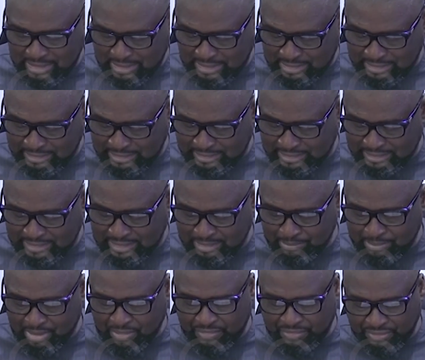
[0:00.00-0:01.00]
is
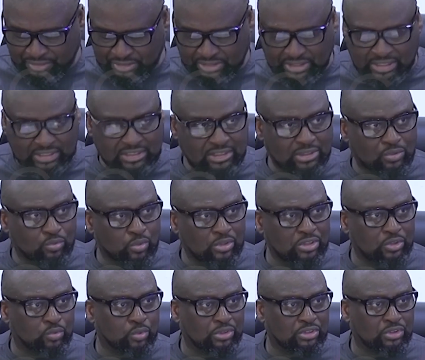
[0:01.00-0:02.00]
December 30th,
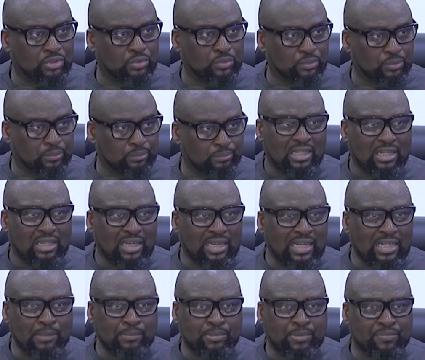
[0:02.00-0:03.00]
2022.
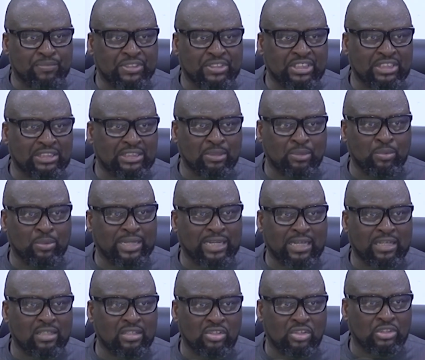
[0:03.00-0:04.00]
Learning proficiency, we
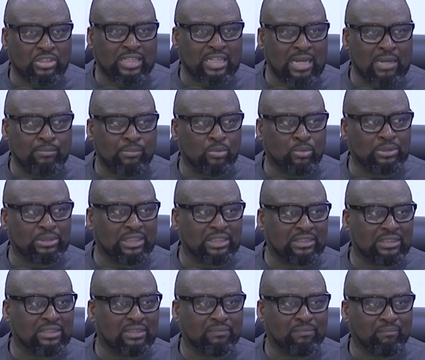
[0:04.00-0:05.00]
cannot gamble with
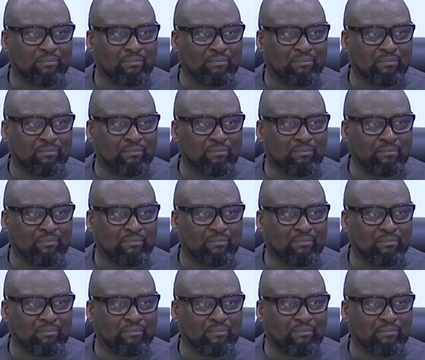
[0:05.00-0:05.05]
it.